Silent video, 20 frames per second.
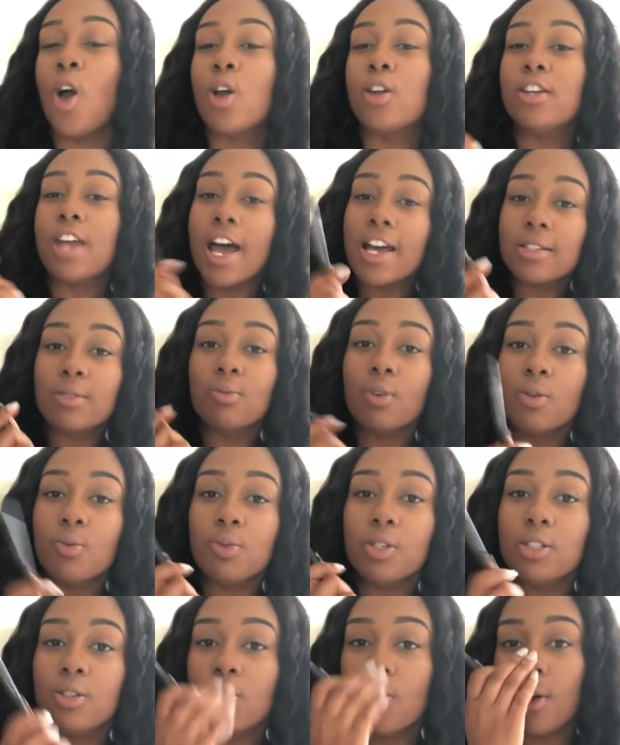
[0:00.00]
That's what
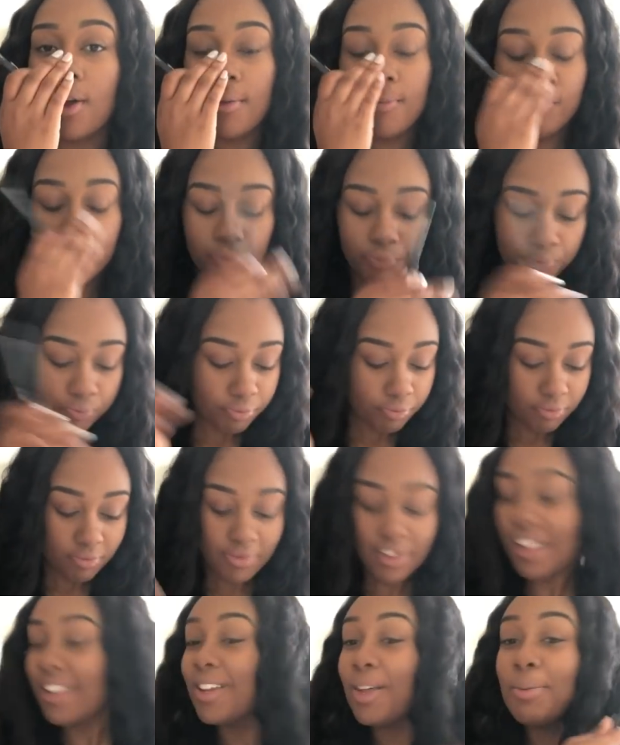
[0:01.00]
we doing.
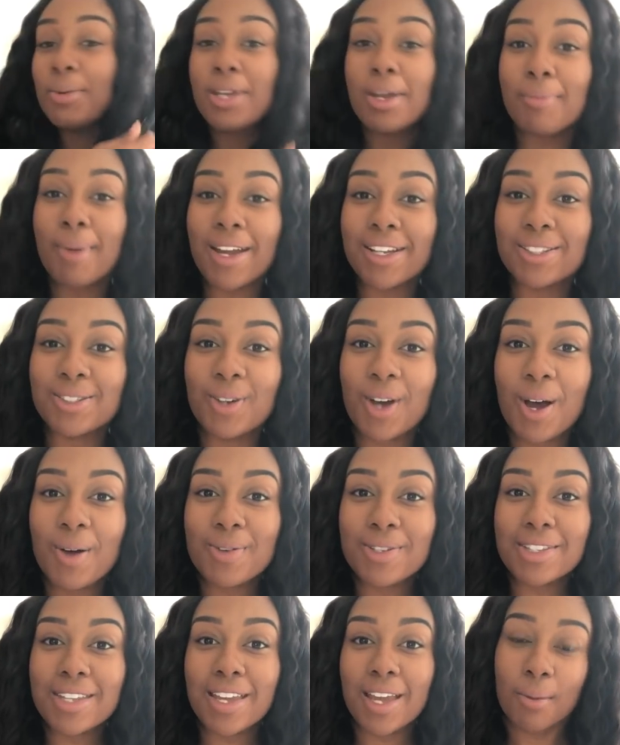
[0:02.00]
let me get back to what I
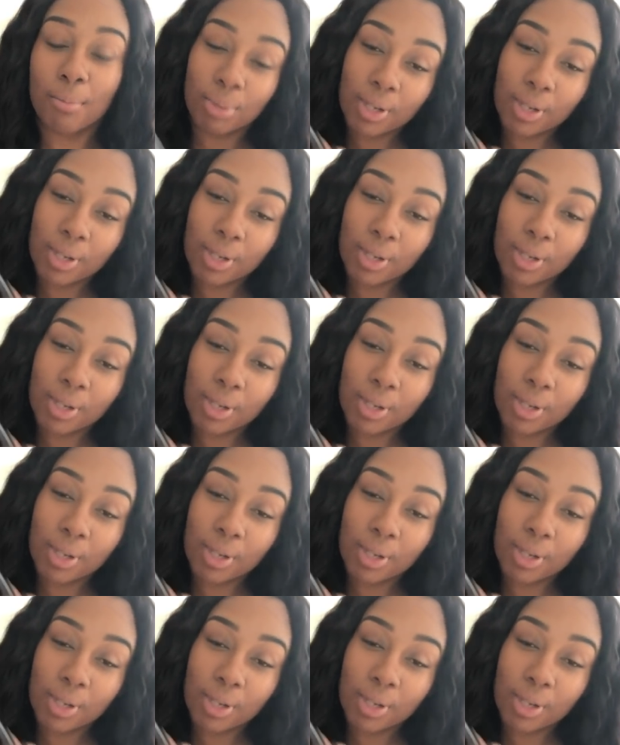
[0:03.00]
was saying.